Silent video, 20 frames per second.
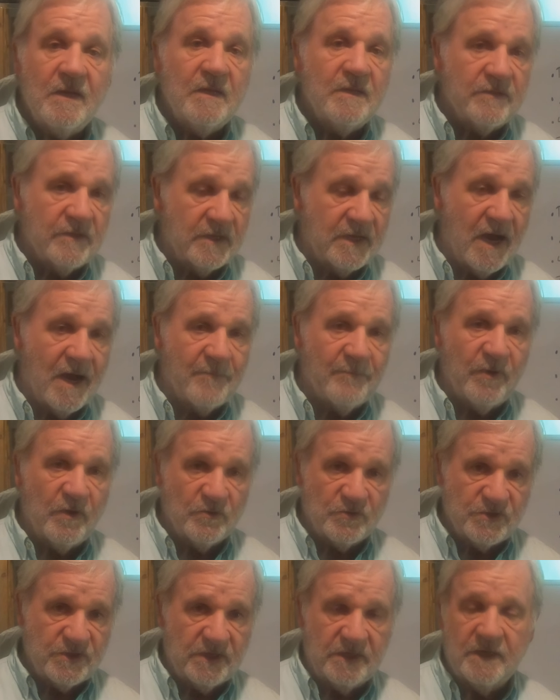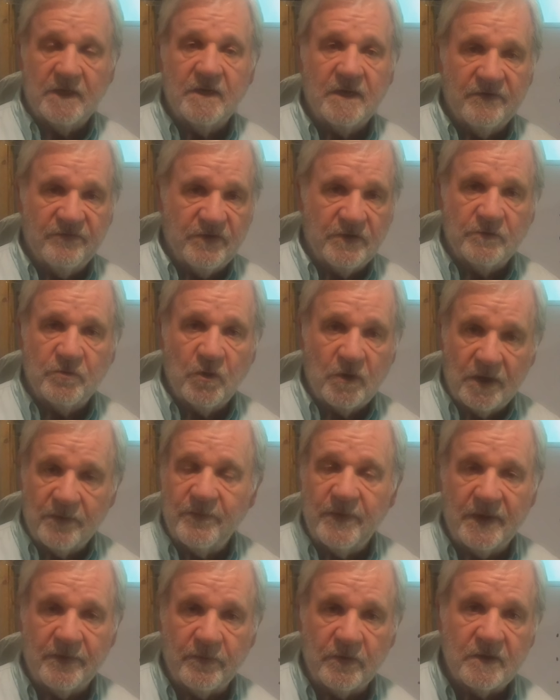the composting of the toilet
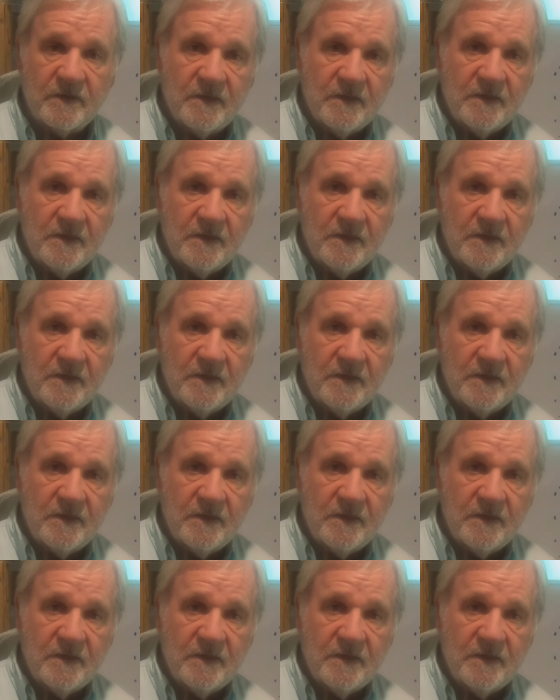paper.